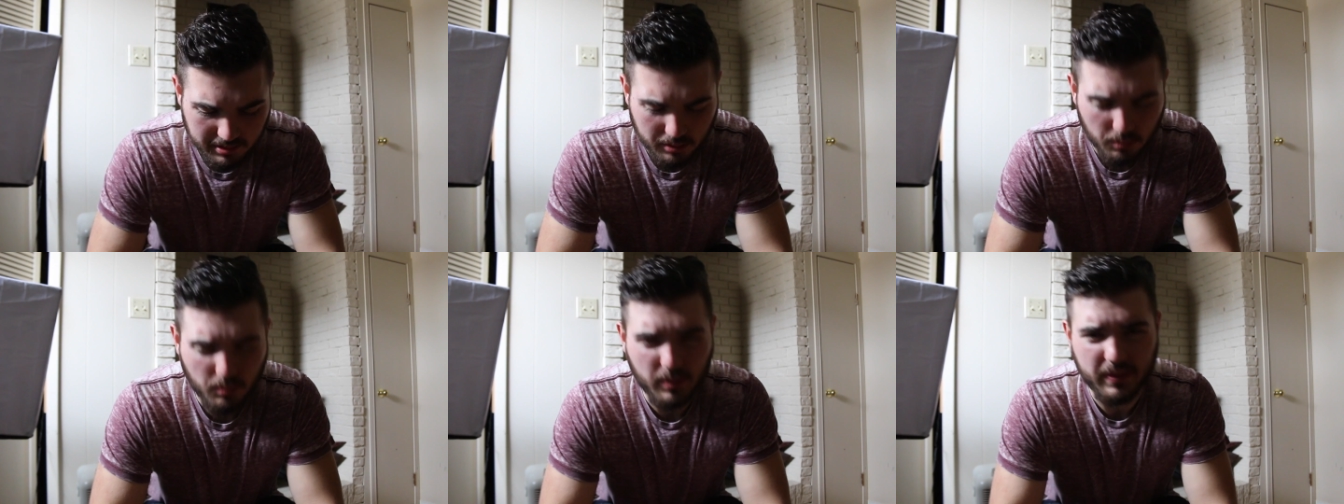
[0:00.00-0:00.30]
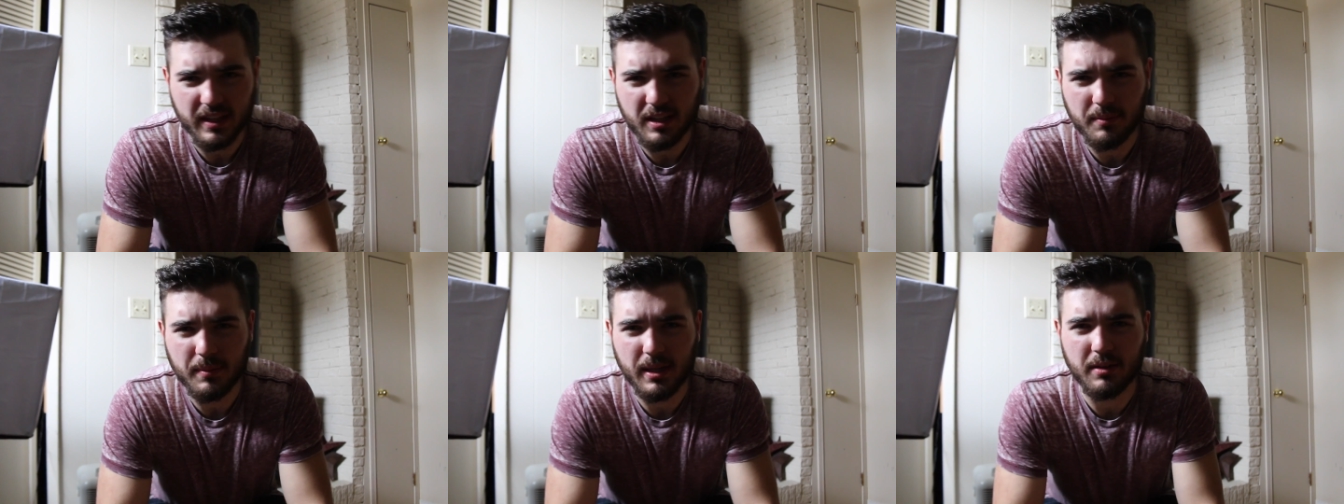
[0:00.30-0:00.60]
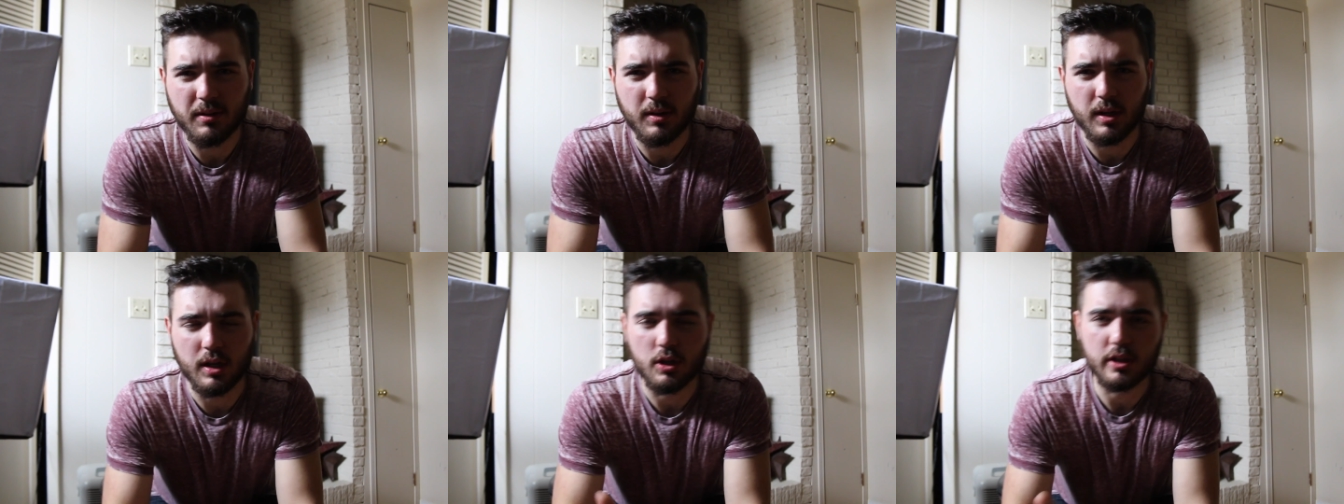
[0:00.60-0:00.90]
So one thing you
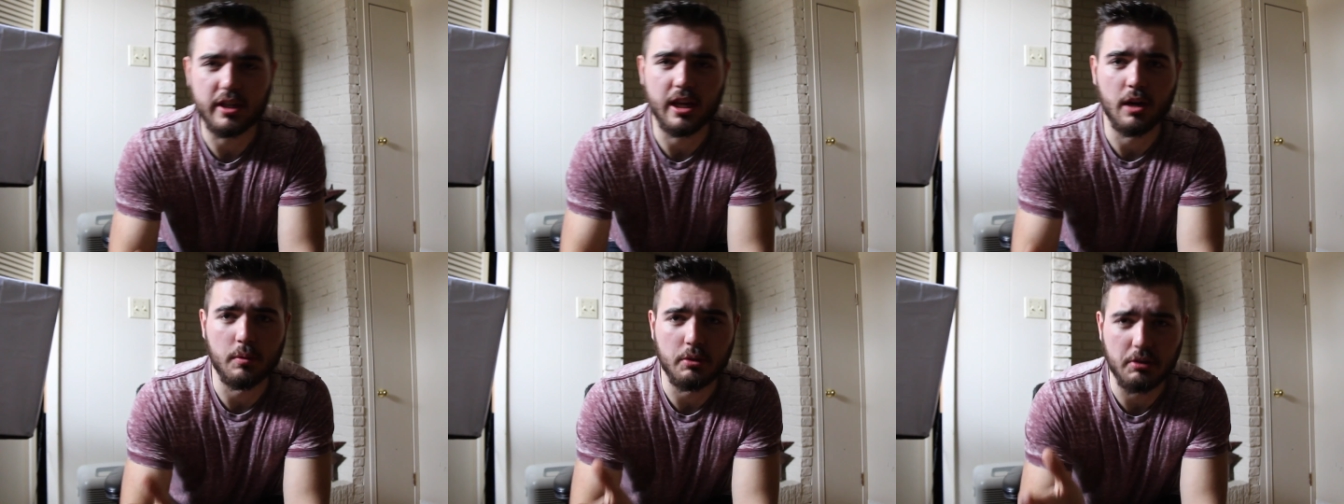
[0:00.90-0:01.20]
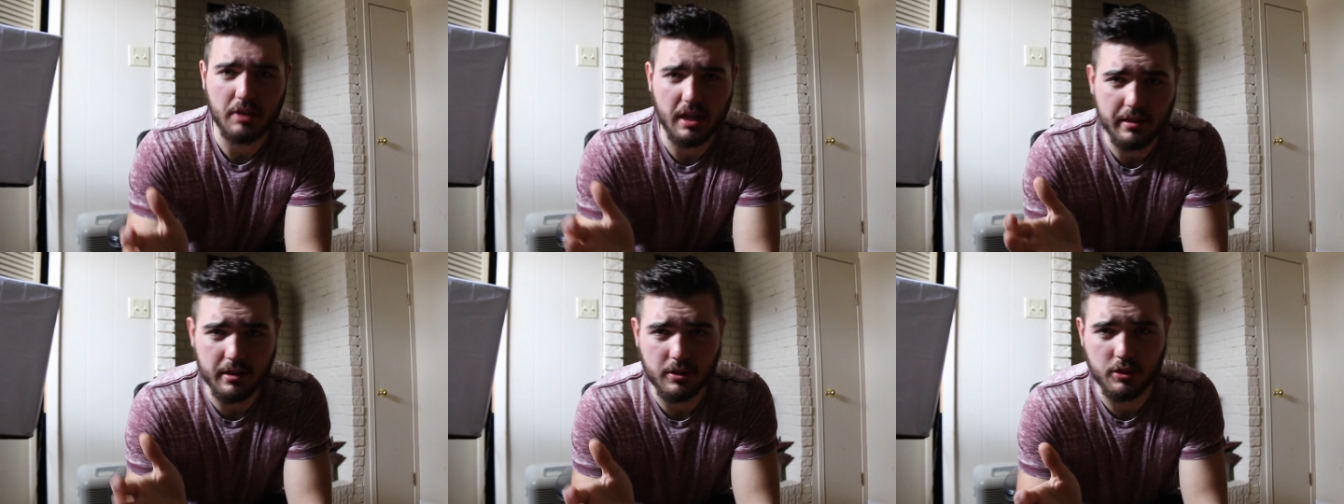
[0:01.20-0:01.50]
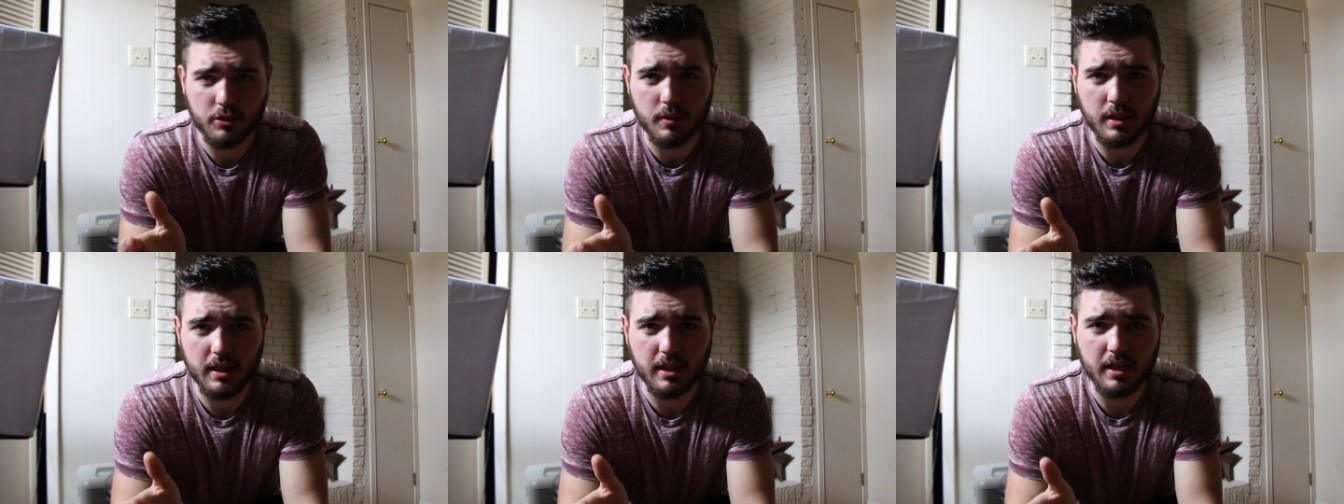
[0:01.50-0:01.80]
may wanna look at when you guys are
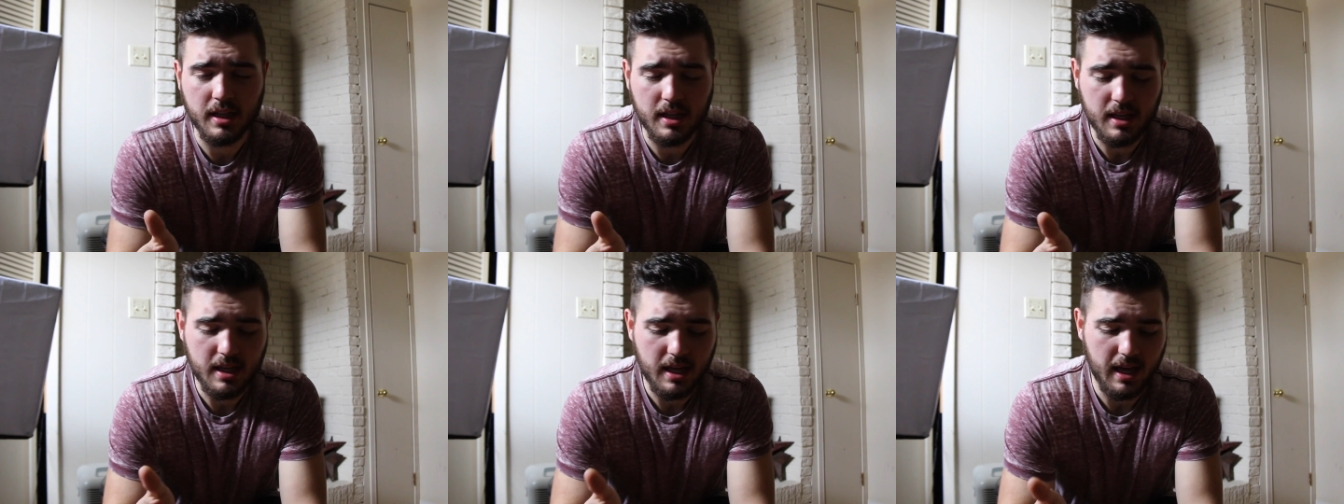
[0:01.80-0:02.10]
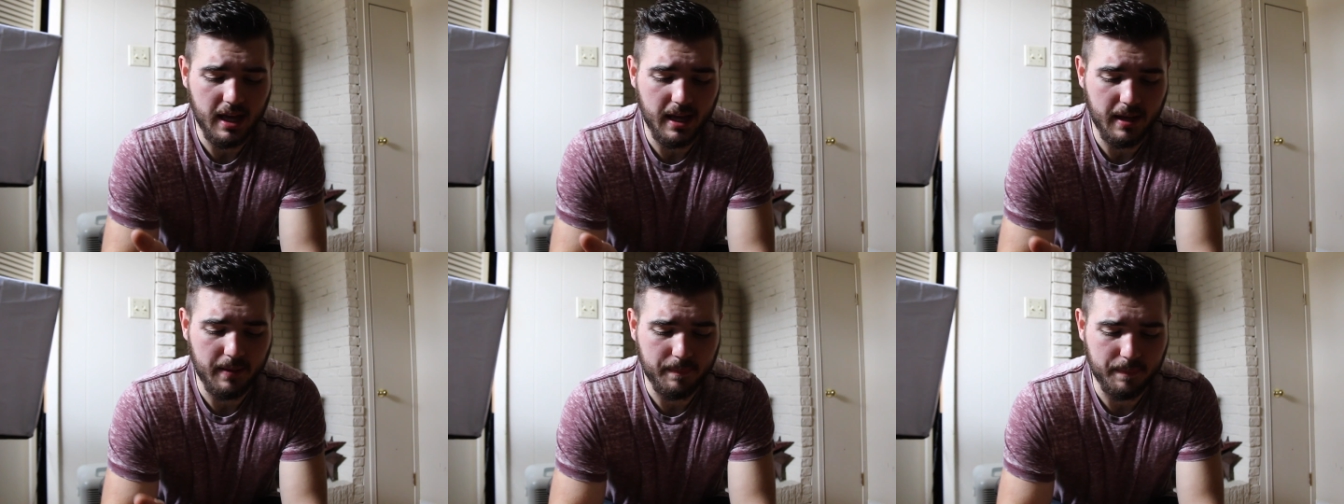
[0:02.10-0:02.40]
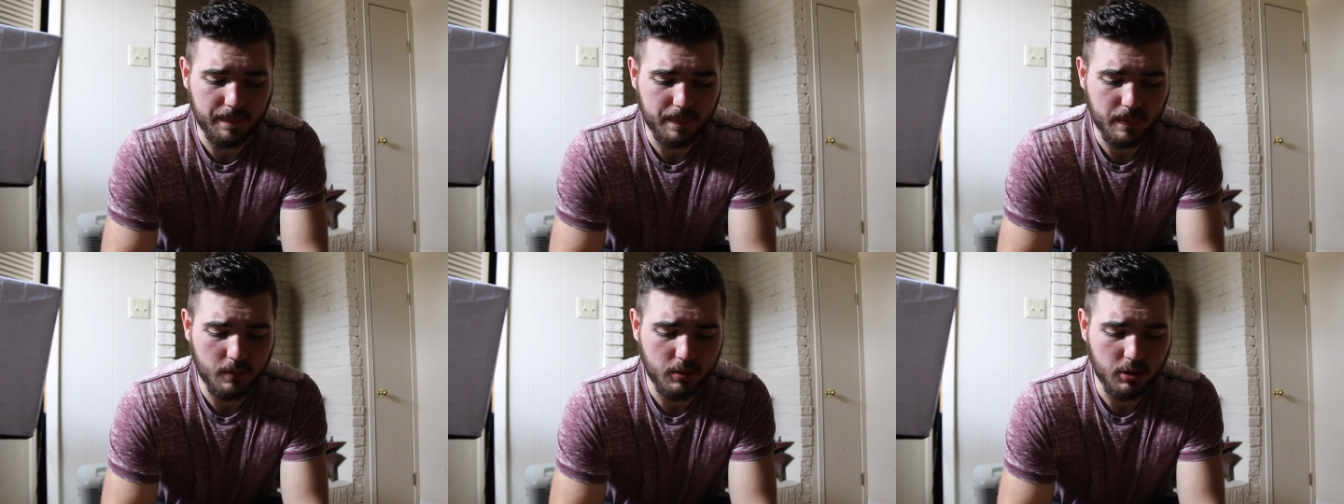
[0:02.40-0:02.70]
doing,
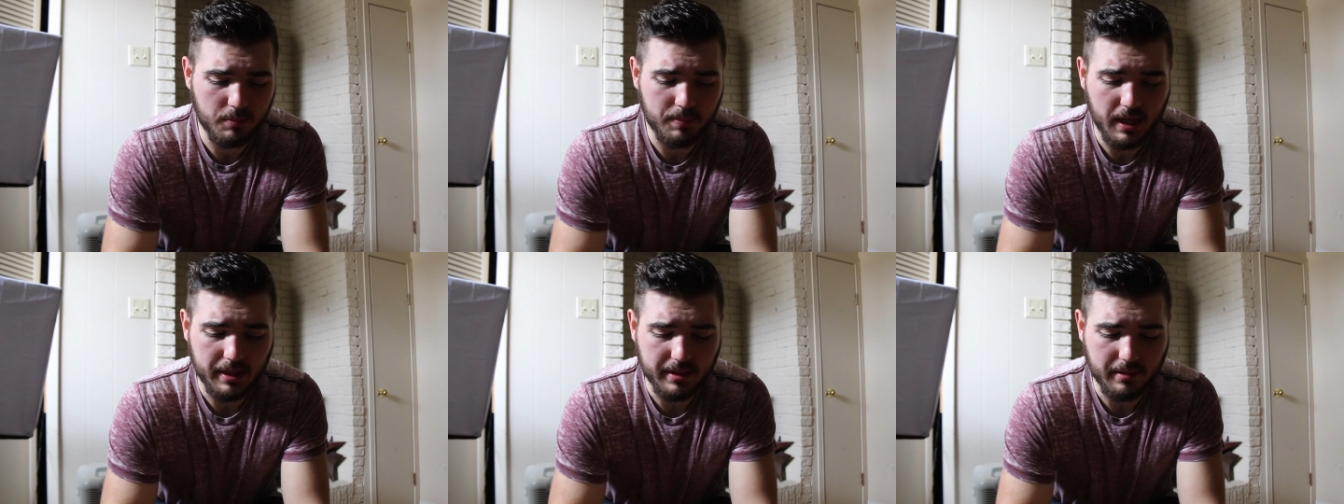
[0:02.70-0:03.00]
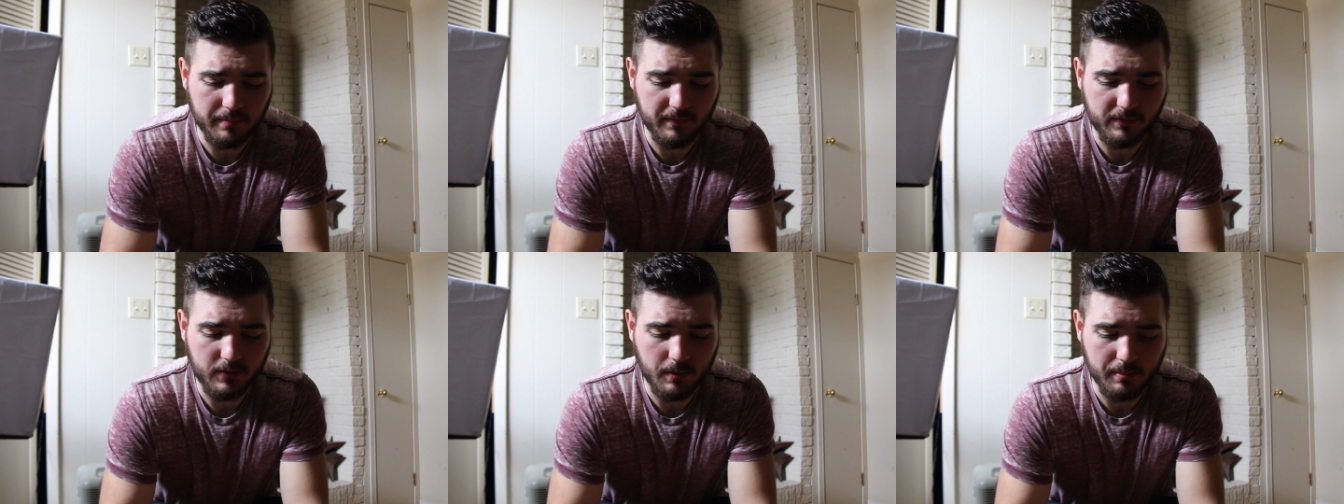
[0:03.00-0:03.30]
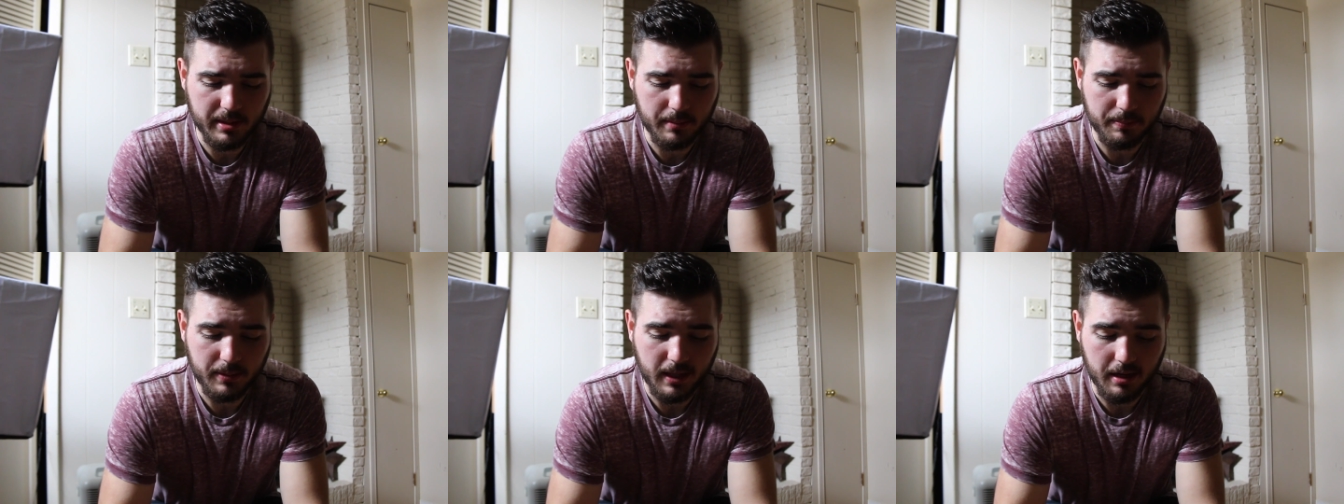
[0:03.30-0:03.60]
or you're buying
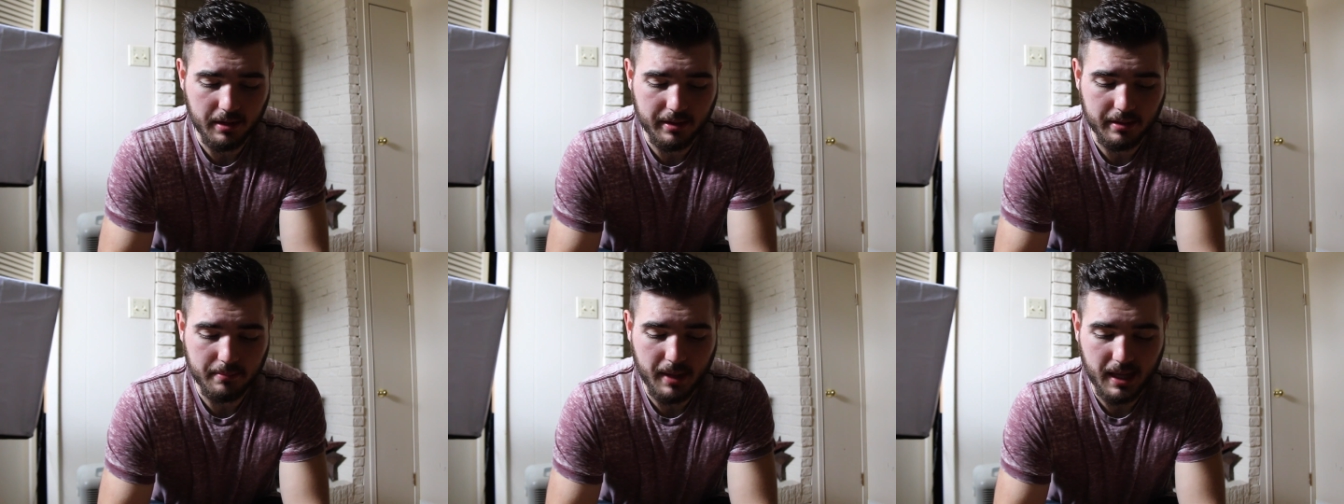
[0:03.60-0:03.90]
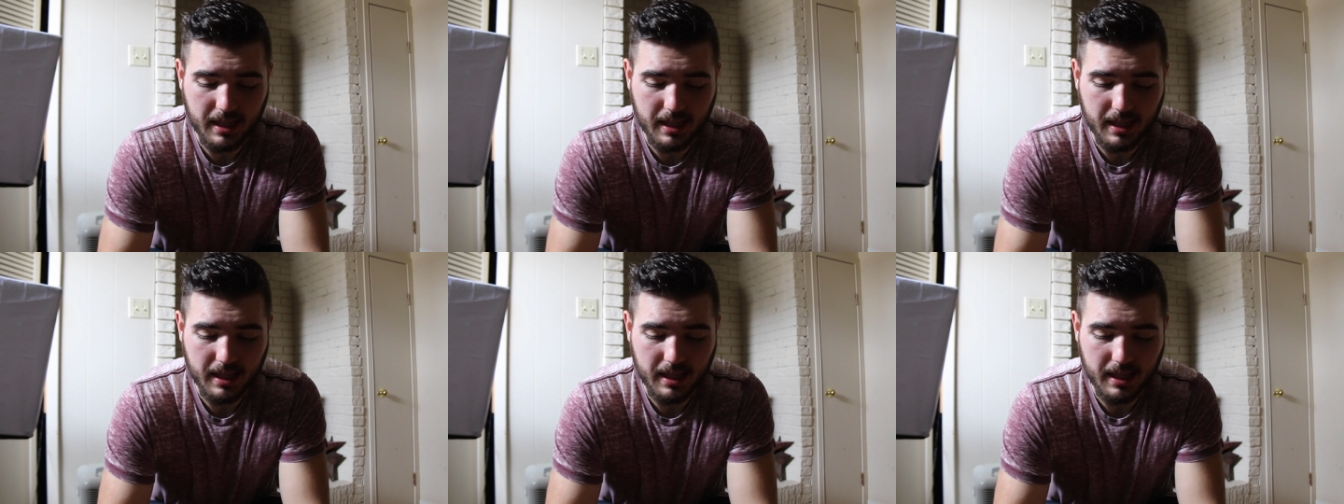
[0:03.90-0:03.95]
from suppliers.